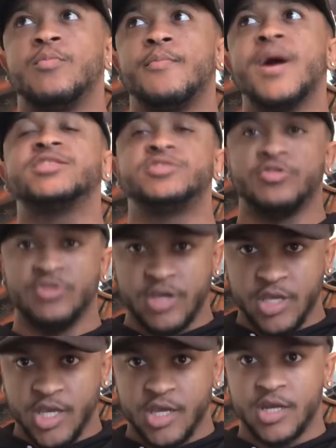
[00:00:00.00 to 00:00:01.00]
junior
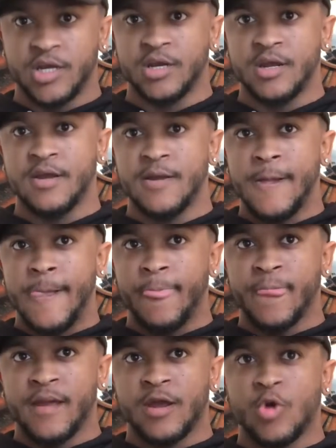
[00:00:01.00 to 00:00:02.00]
year.
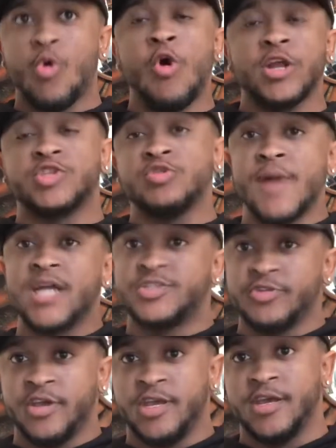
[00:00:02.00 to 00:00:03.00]
Going into my
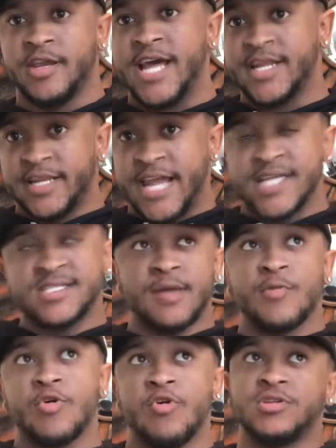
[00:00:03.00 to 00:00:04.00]
junior year, that summer
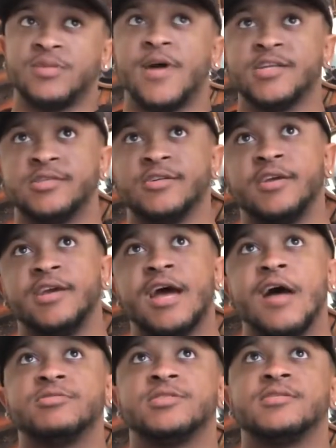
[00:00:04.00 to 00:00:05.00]
going into my junior year, I
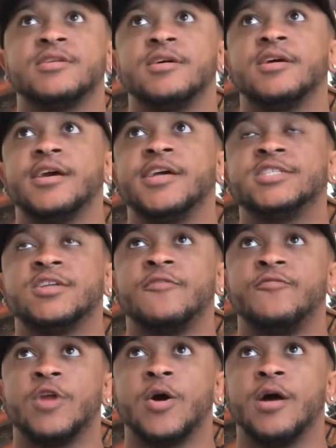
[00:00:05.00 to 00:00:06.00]
was an intern
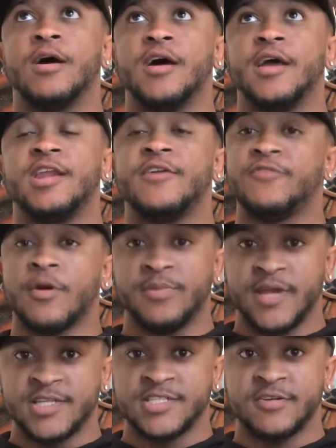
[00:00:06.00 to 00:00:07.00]
for the NFL
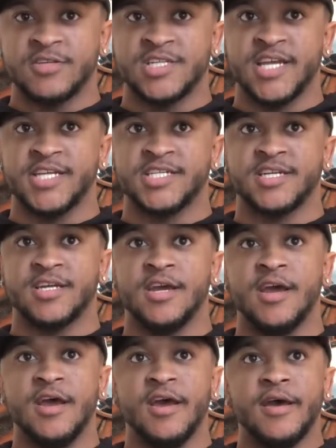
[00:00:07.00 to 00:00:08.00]
Players Association.
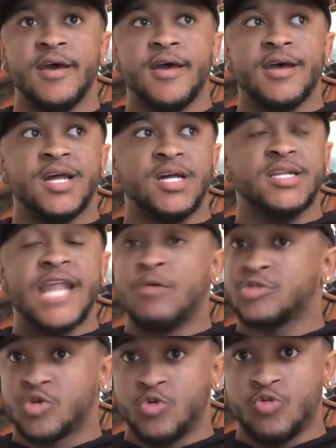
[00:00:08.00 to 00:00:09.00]
That
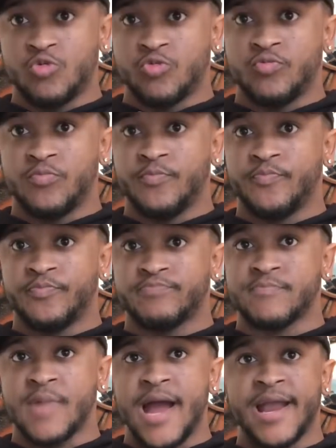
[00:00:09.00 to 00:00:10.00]
was cool.
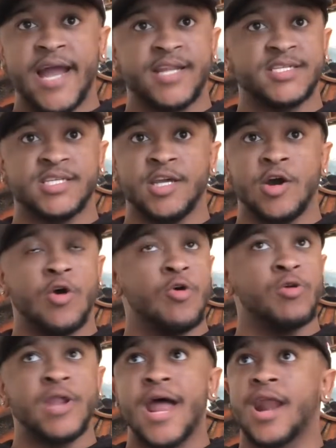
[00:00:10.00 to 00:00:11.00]
I got to see a whole
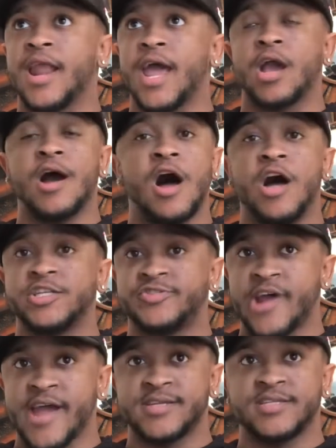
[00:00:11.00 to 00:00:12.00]
lot of like
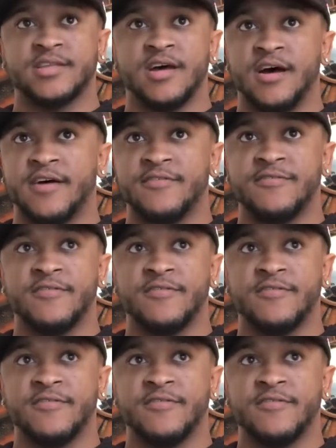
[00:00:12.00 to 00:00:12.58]
contract stuff,